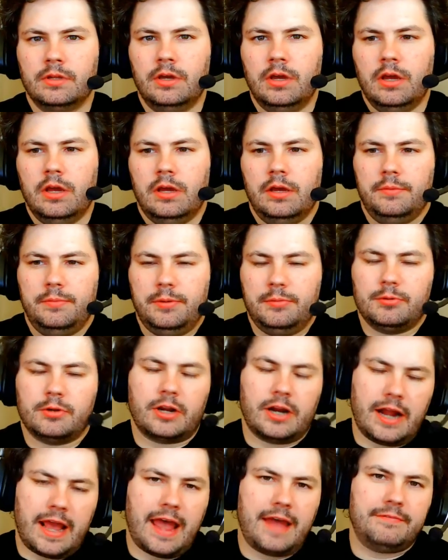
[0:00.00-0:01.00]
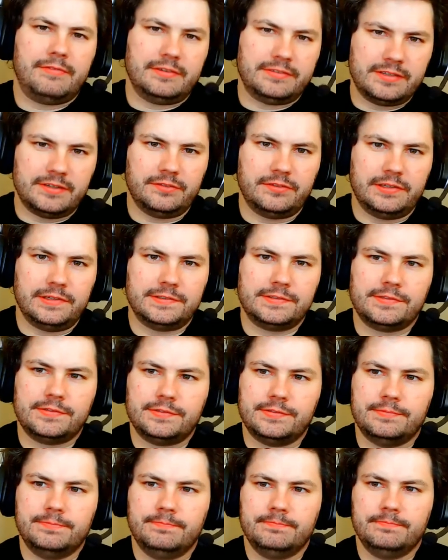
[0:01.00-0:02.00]
People are going to have this illness,
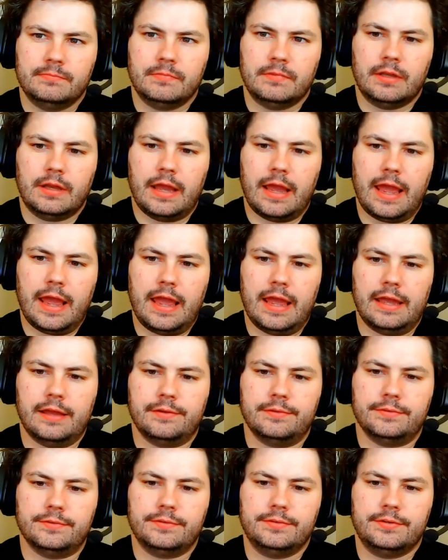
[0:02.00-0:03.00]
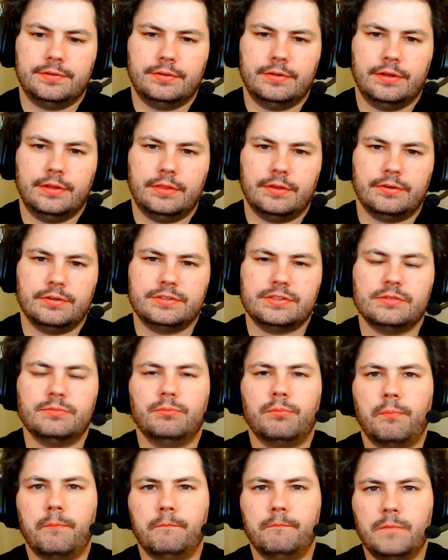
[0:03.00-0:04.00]
and there isn't
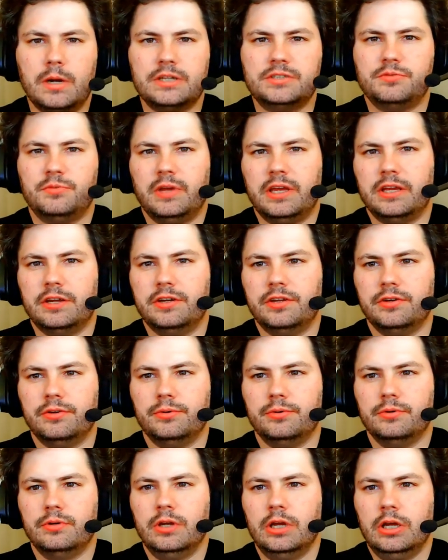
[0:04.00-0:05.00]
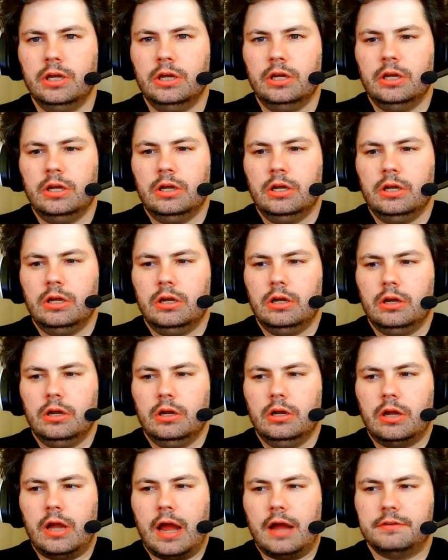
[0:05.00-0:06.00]
much we can do
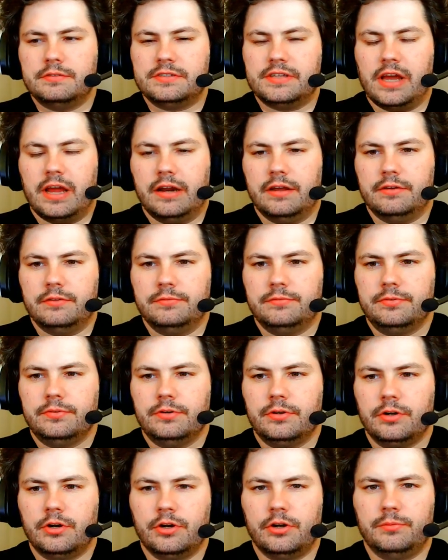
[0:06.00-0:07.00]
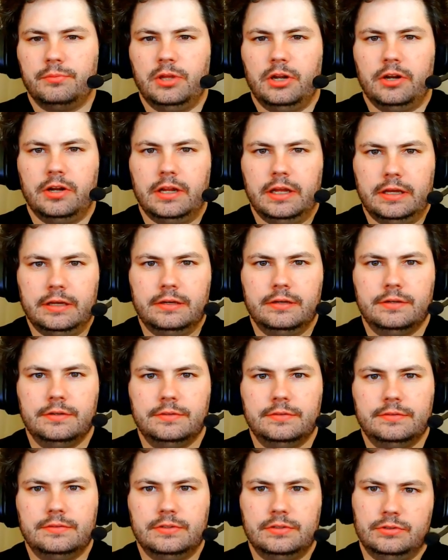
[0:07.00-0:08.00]
outside of herd immunity
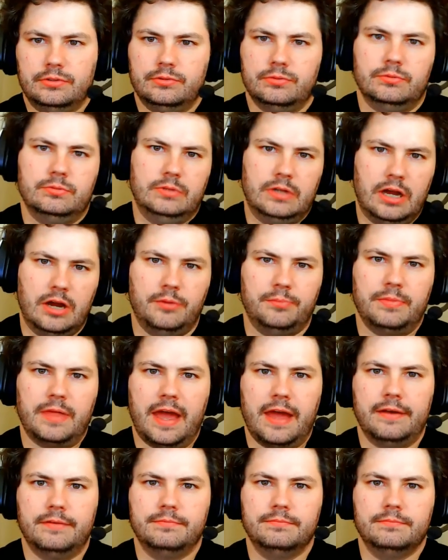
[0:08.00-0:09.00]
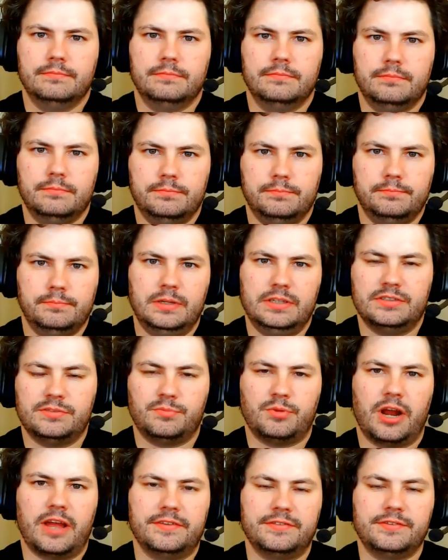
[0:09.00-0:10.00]
to help that be
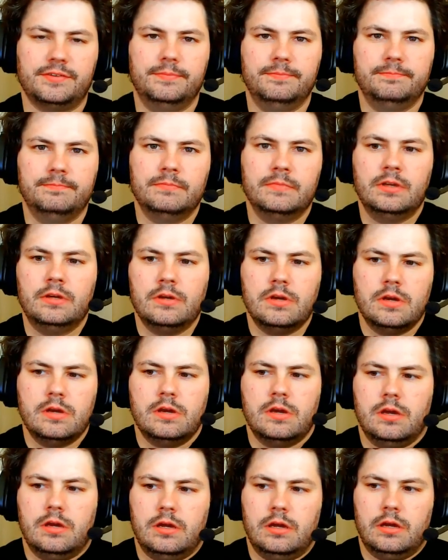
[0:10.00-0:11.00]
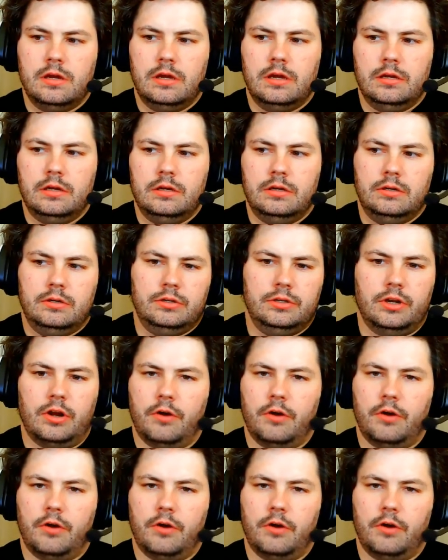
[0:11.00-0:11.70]
suppressed. You know,